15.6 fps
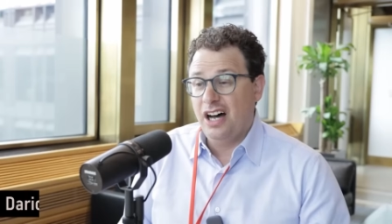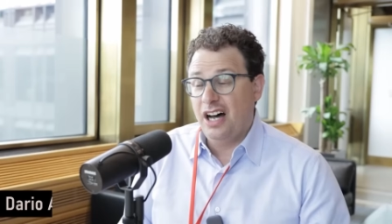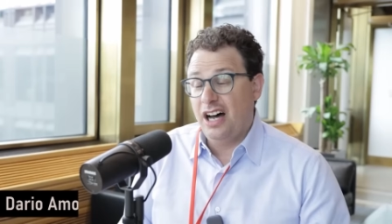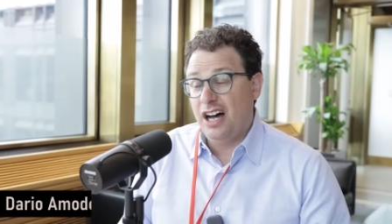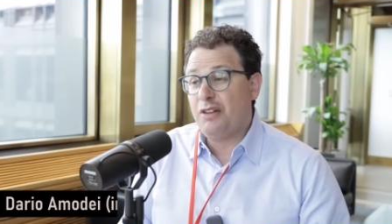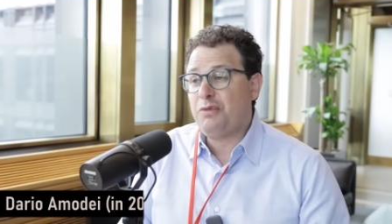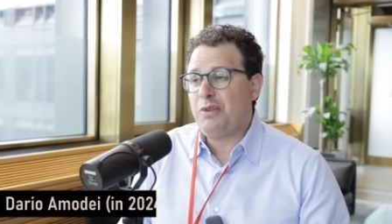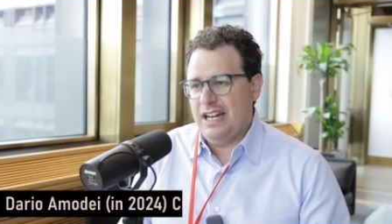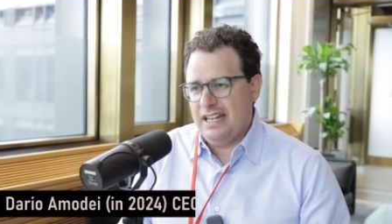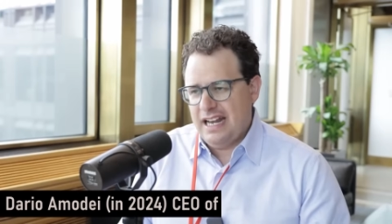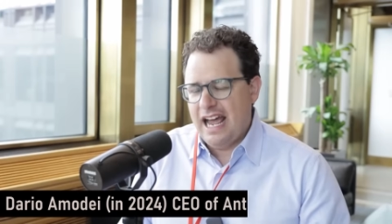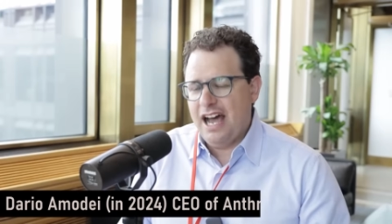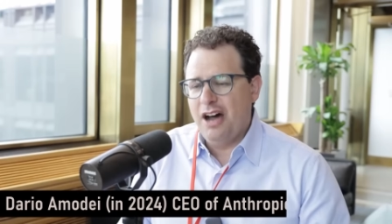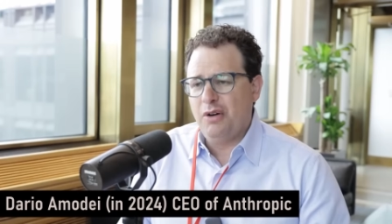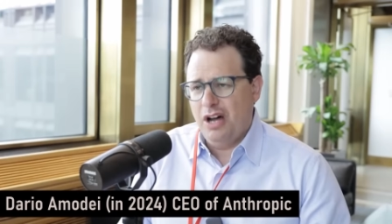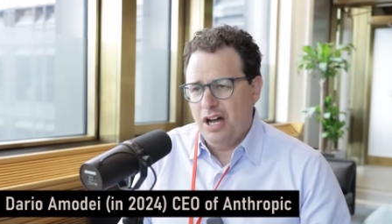Uh, right uh,
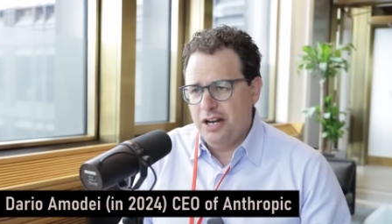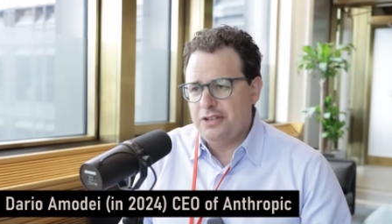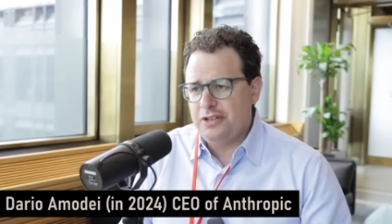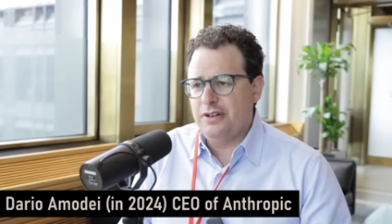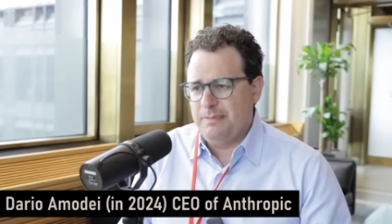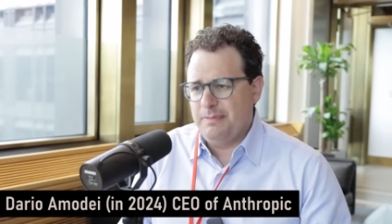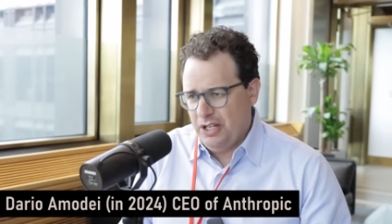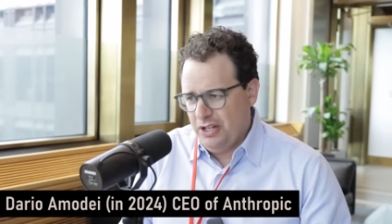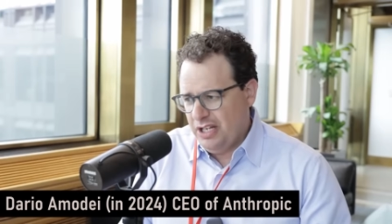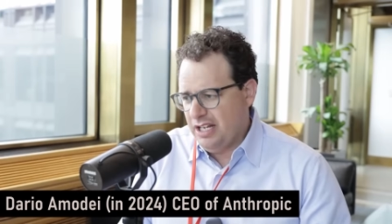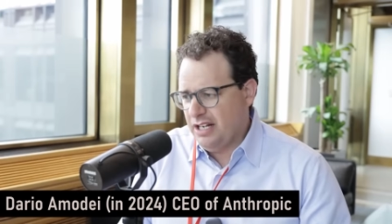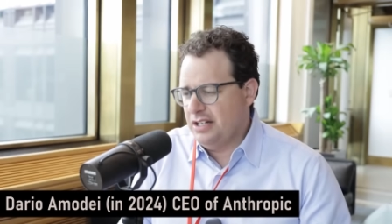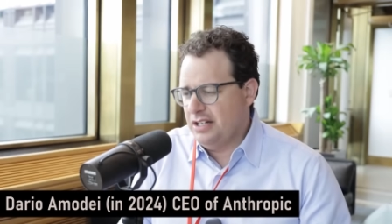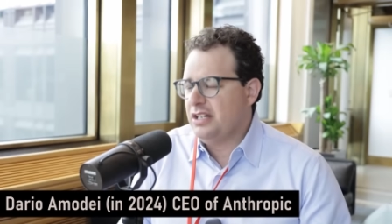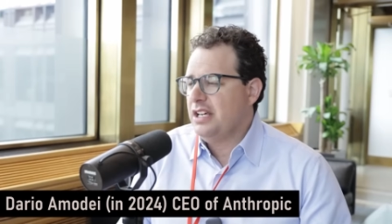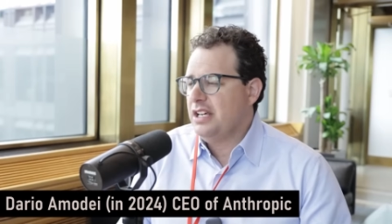now, 100
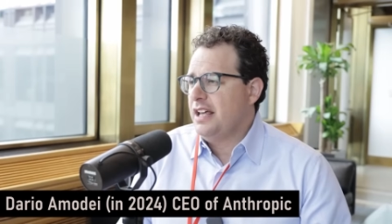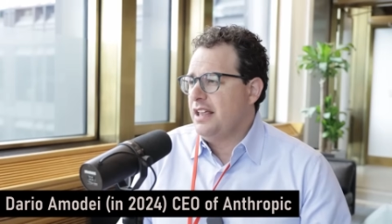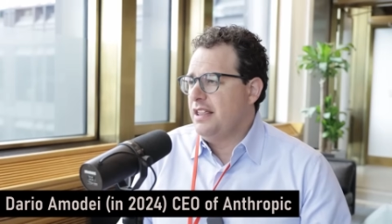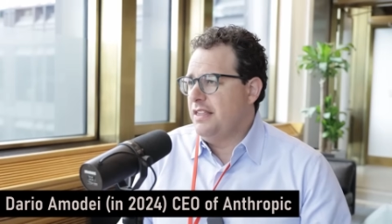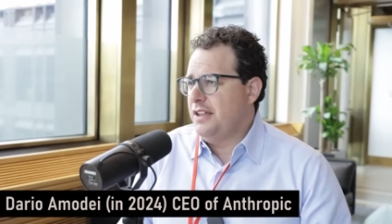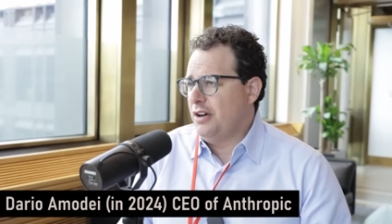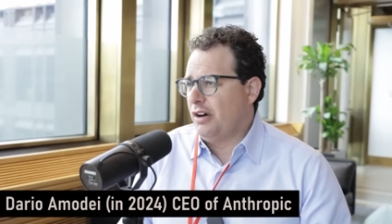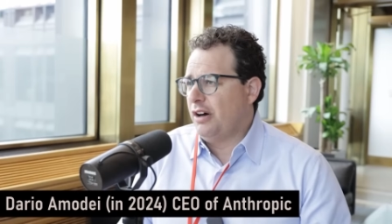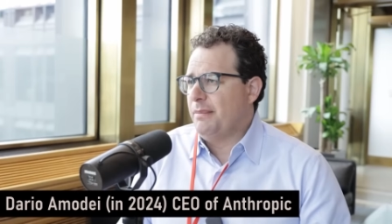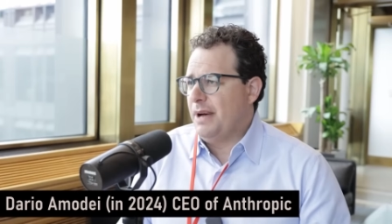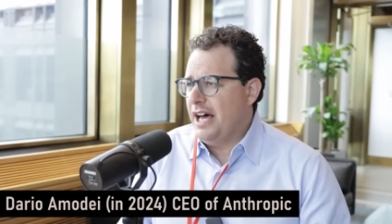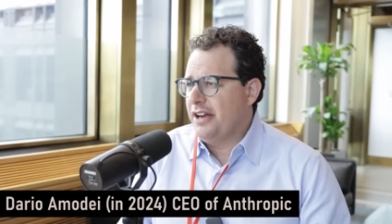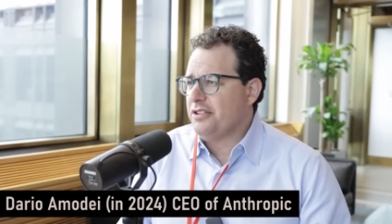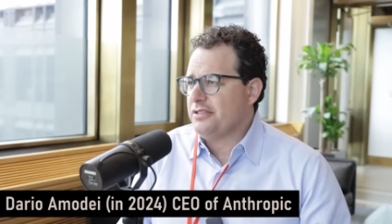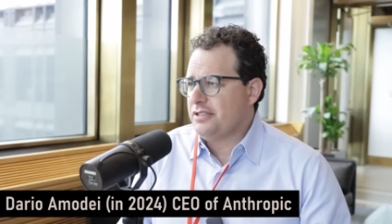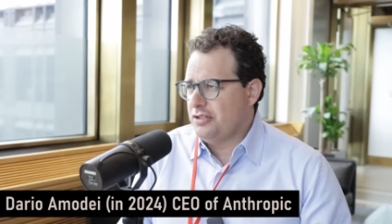million there are
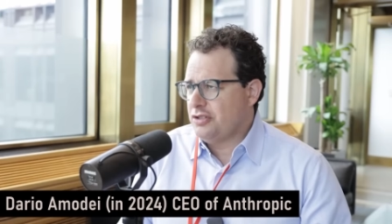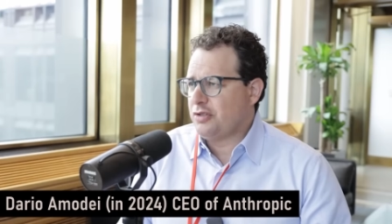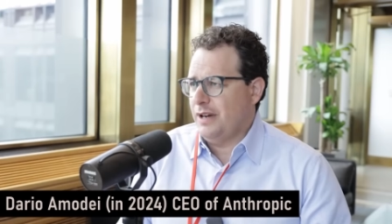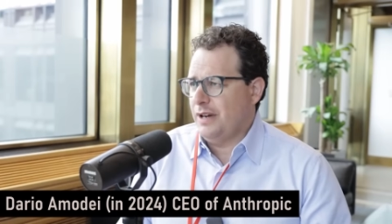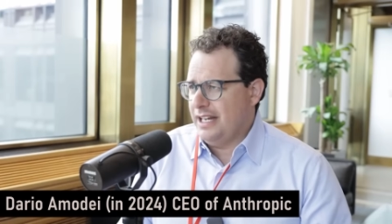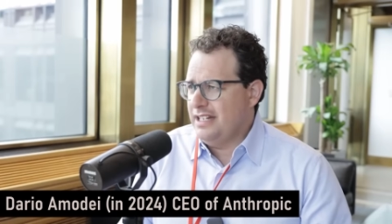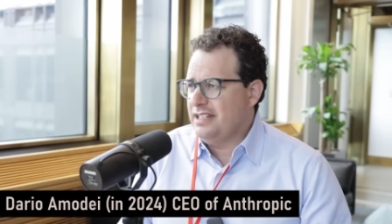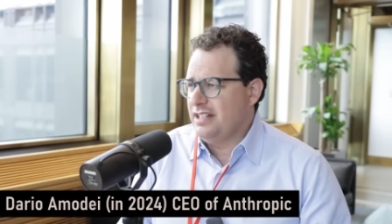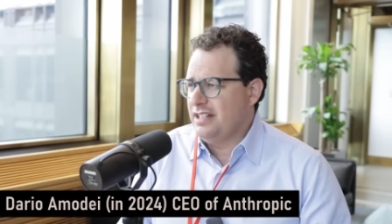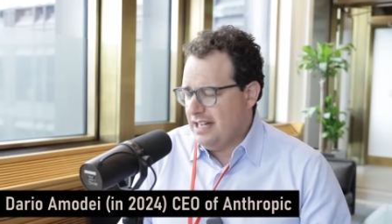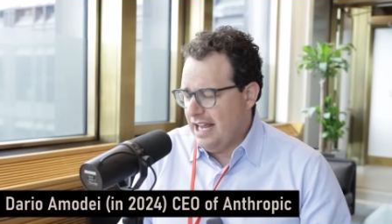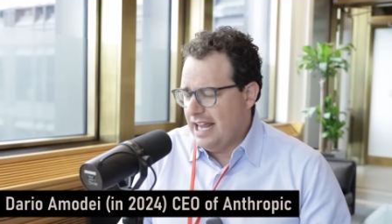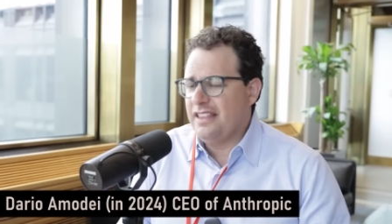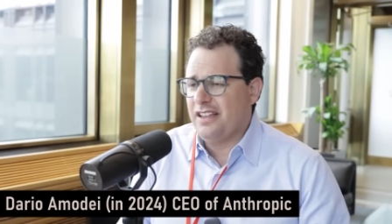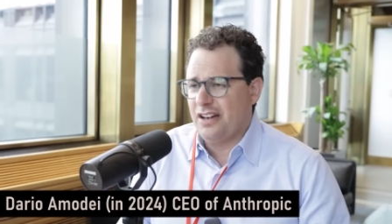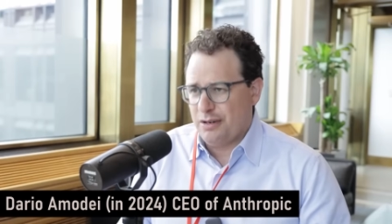models in training
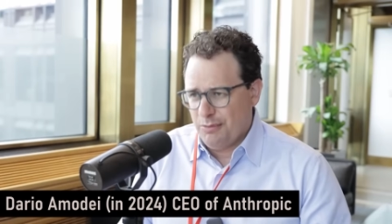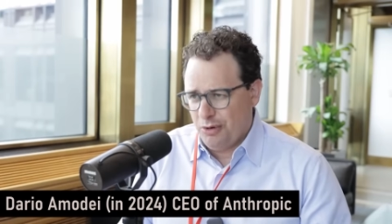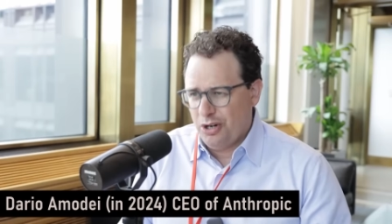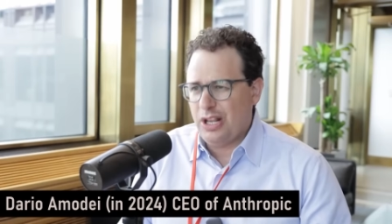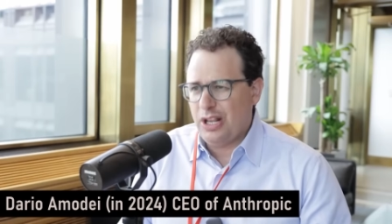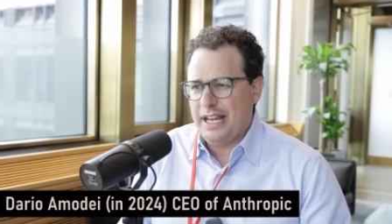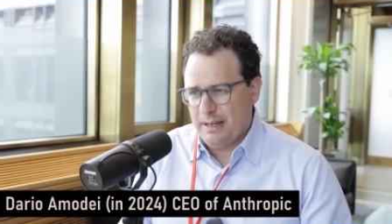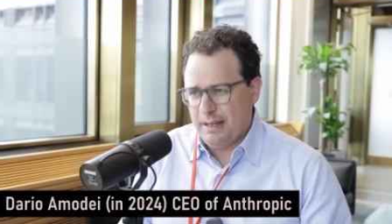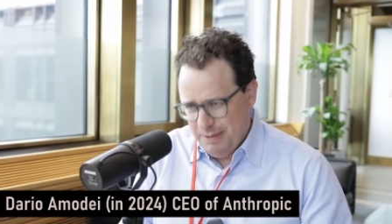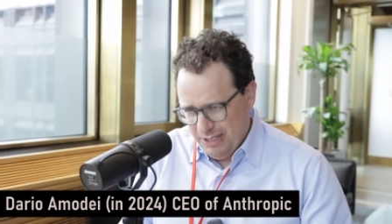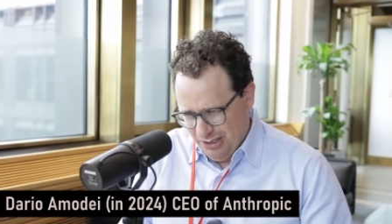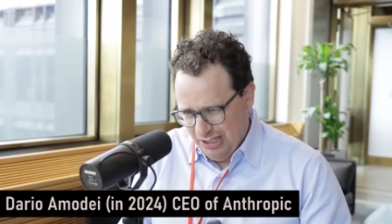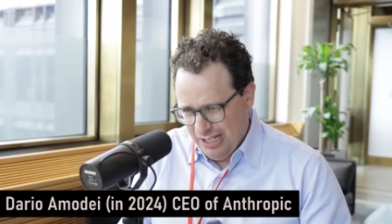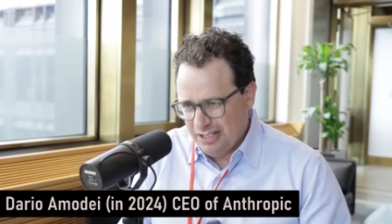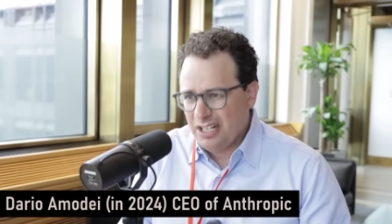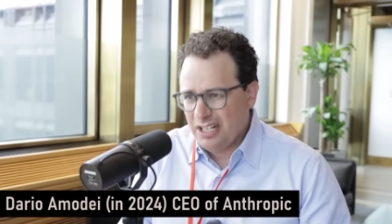today that are more like a
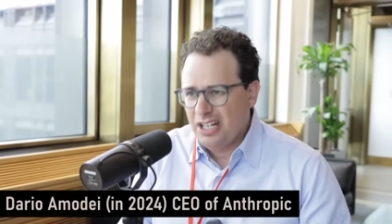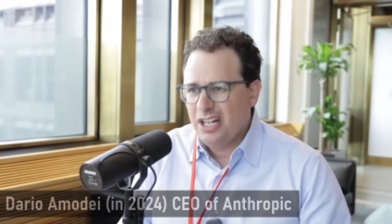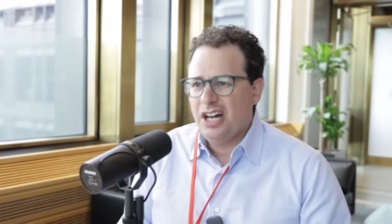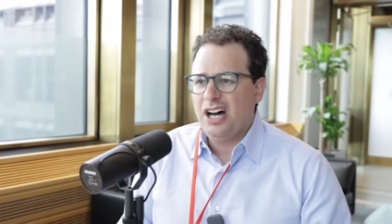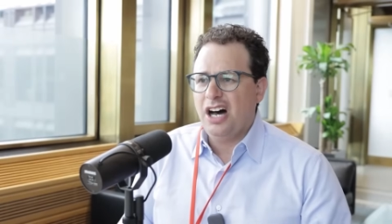billion.